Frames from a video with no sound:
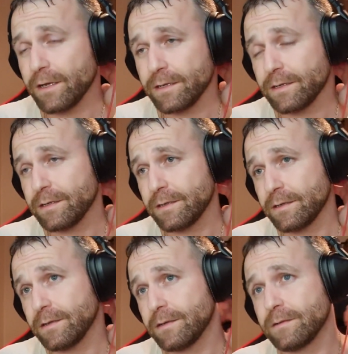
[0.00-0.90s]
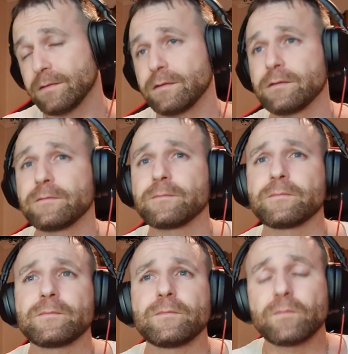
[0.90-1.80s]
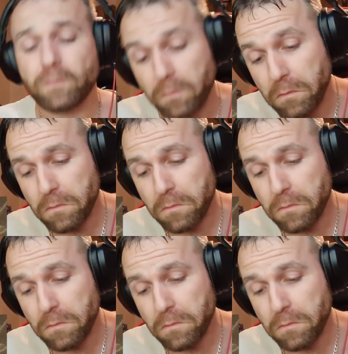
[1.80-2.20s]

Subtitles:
Nobody speaks.